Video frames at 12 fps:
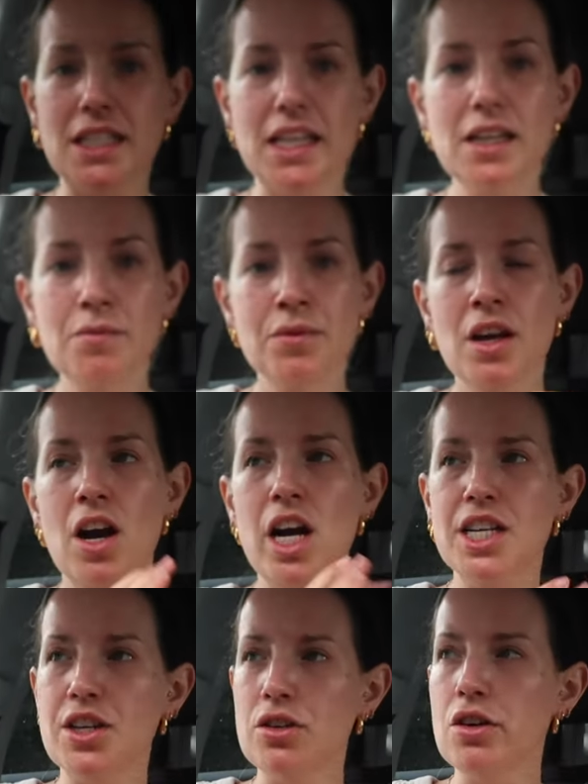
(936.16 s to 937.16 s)
is it.
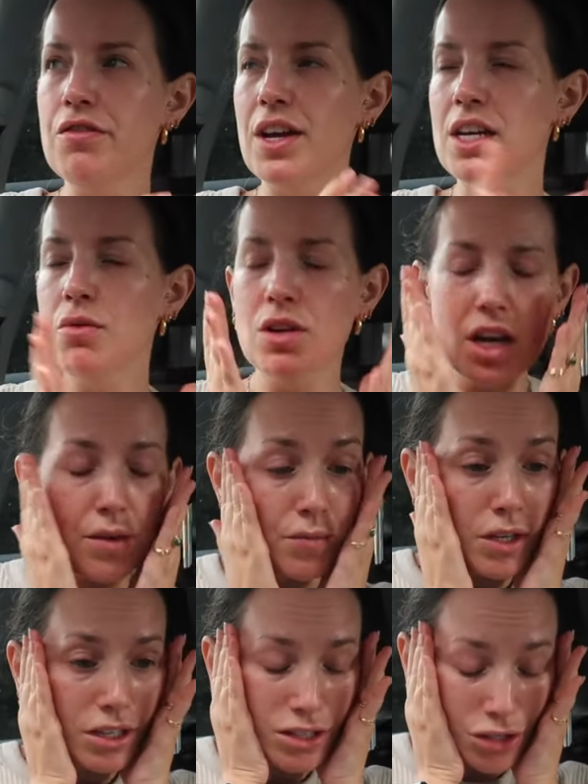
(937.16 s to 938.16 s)
I don't know if anyone, I
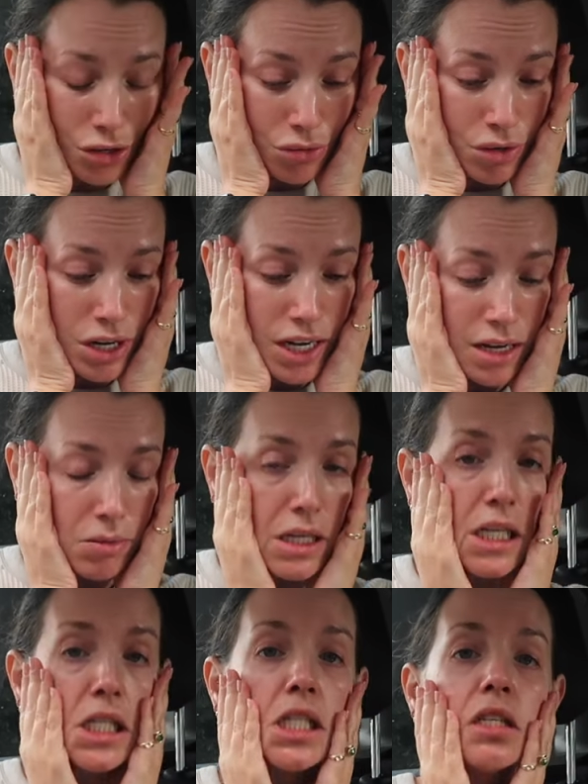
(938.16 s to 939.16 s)
don't know what her name
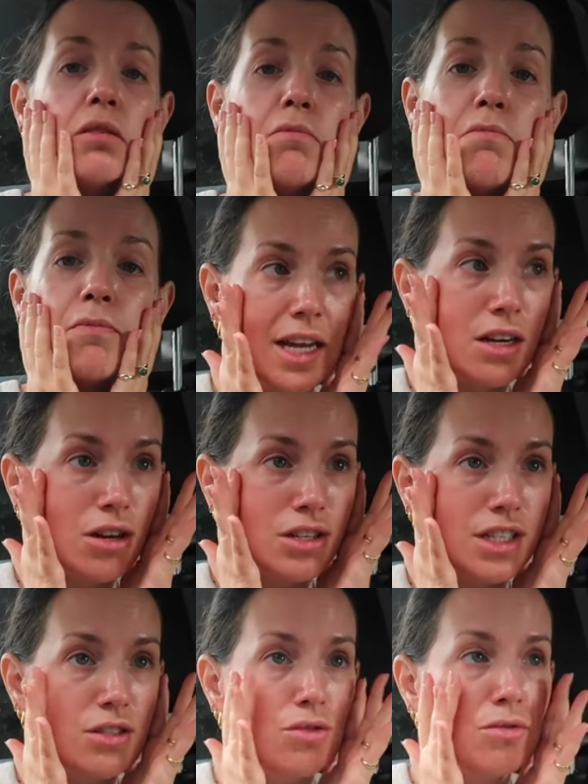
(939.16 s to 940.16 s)
is, nail
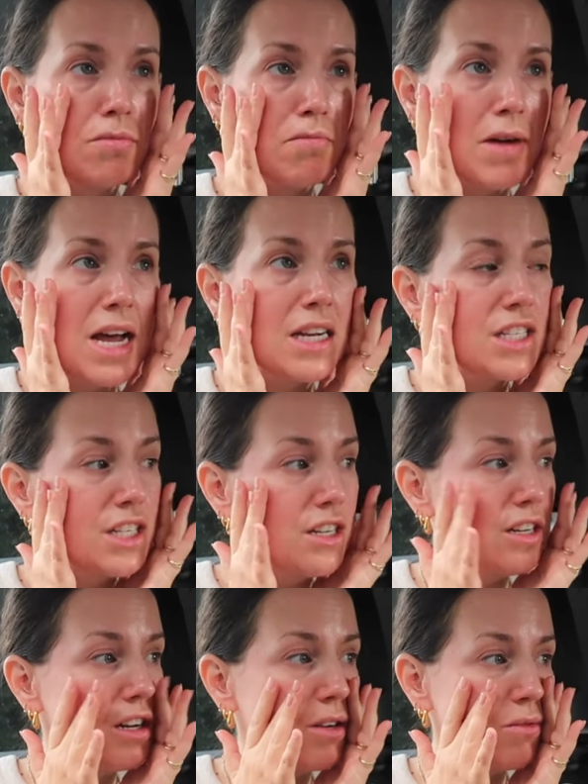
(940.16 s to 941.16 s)
artist called
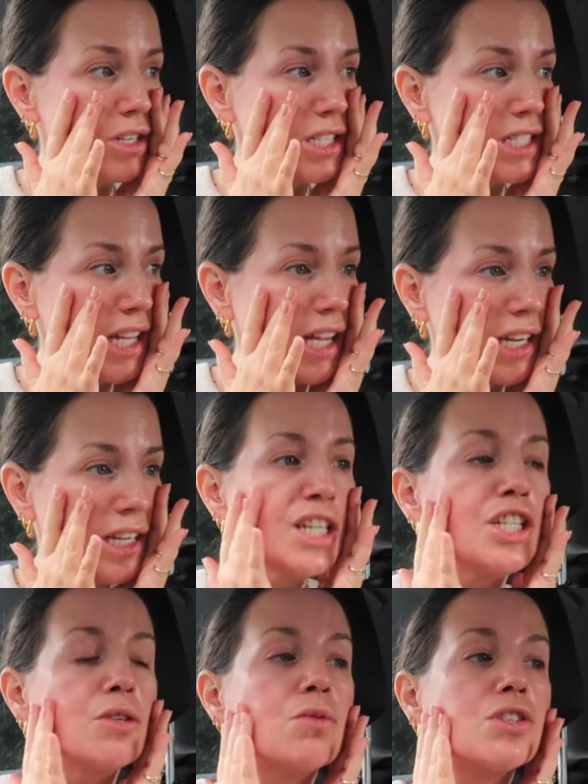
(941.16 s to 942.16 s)
Mattia, I want to say.
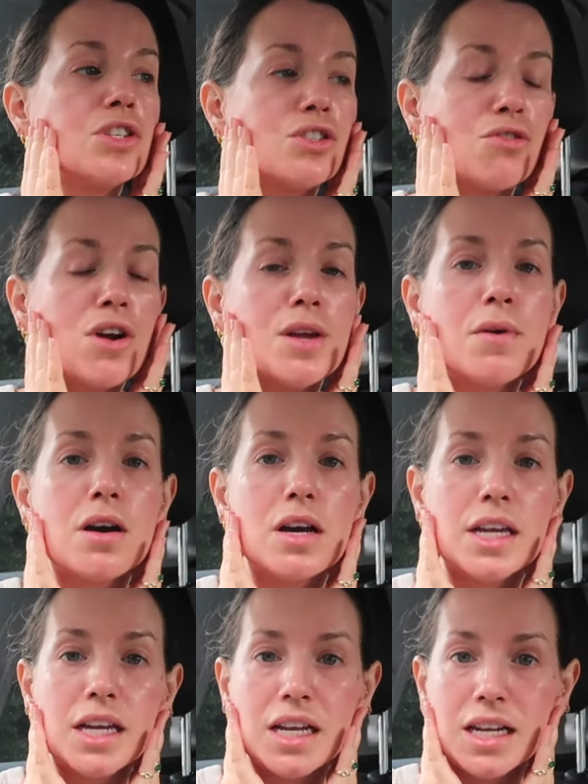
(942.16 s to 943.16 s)
She was at Dry
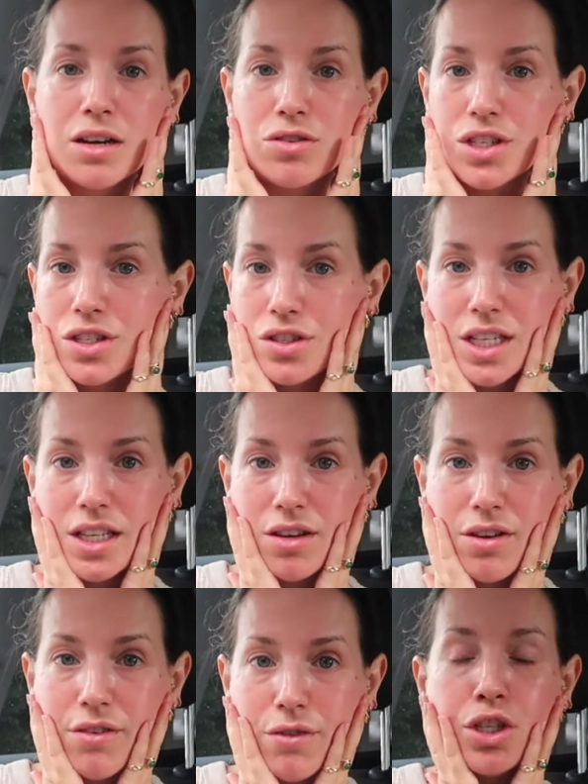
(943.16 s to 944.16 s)
By and now she's just here there
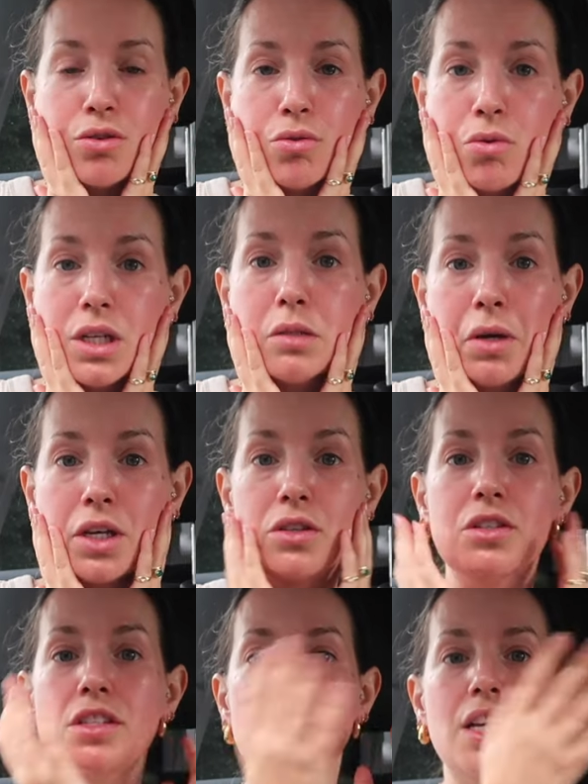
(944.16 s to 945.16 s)
and everywhere. She always
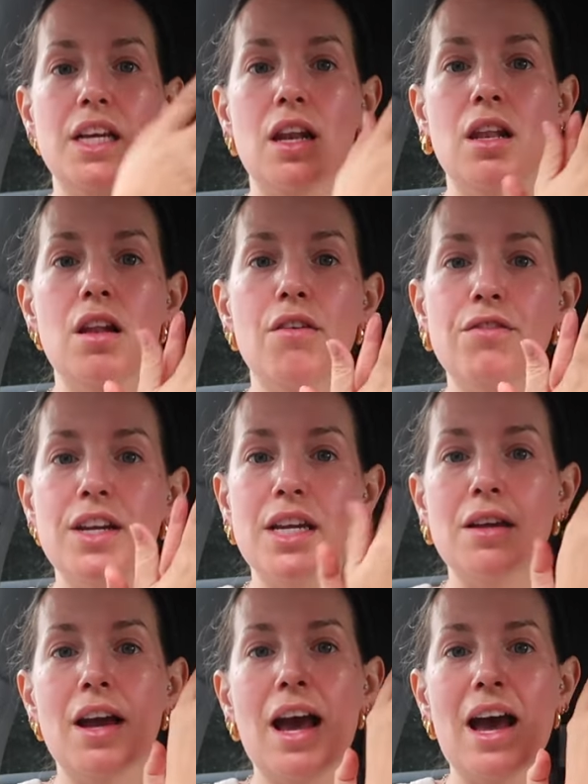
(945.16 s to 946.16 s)
posts like
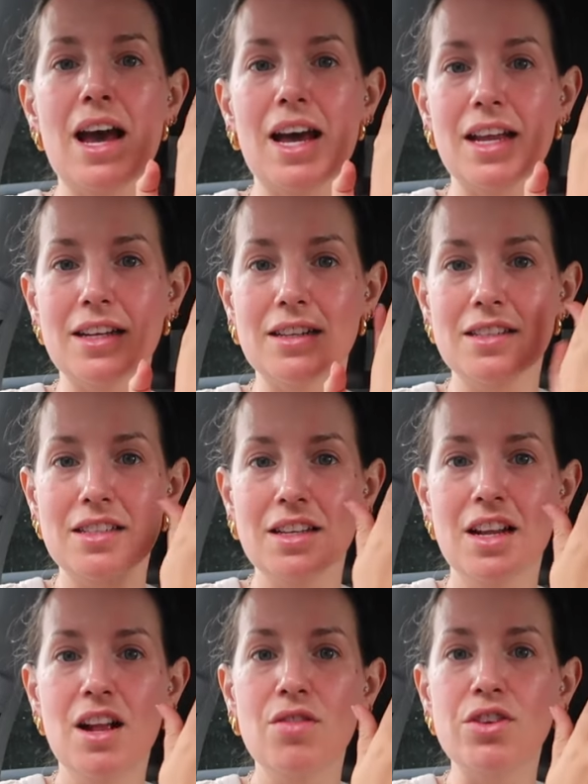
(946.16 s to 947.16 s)
lovely hands
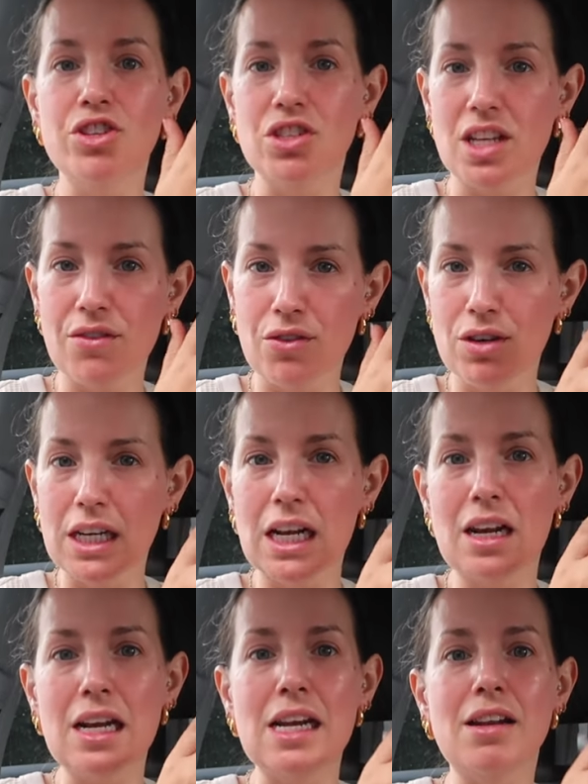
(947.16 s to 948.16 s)
that just have a really
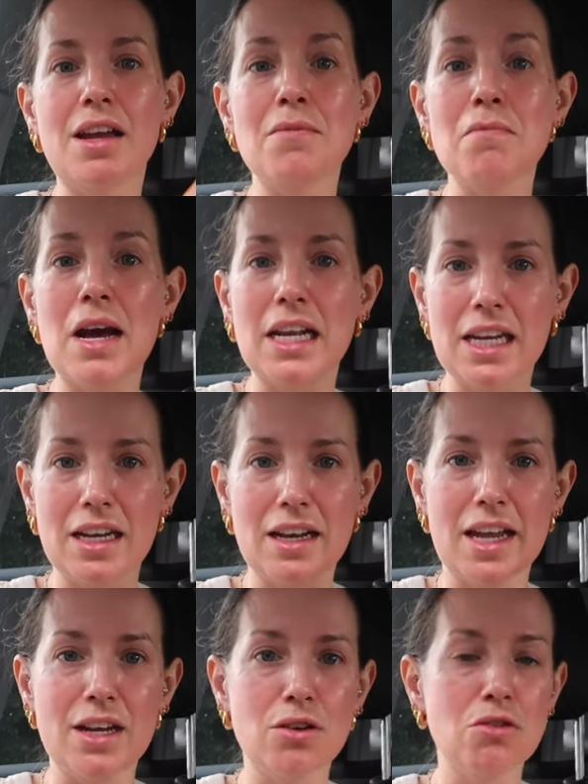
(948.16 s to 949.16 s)
clean like mannequin
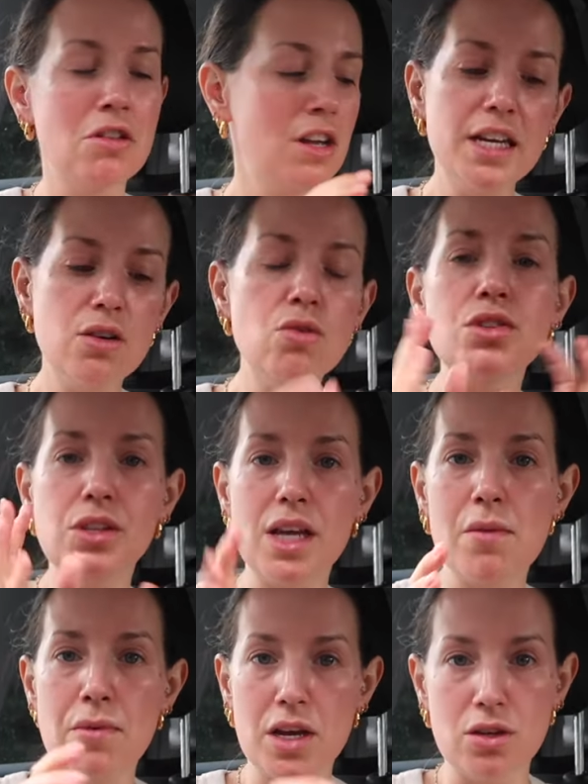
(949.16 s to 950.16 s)
nail. I also
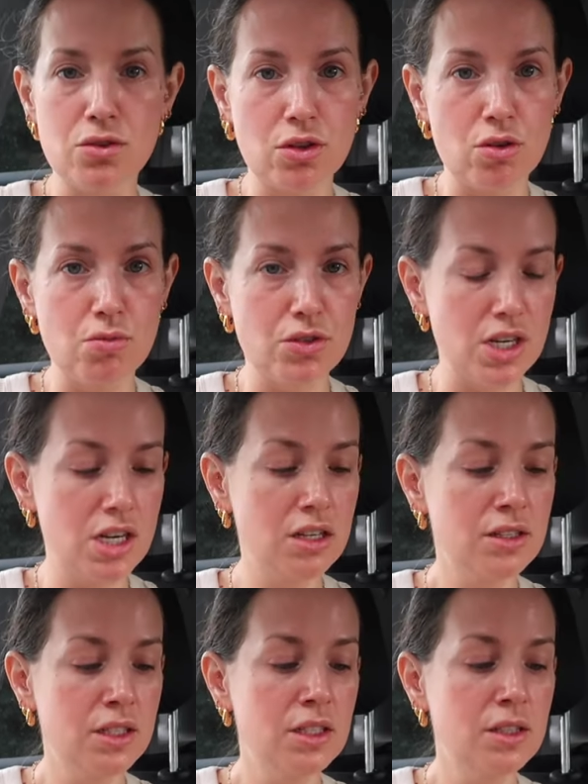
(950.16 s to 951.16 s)
get Biosculpture,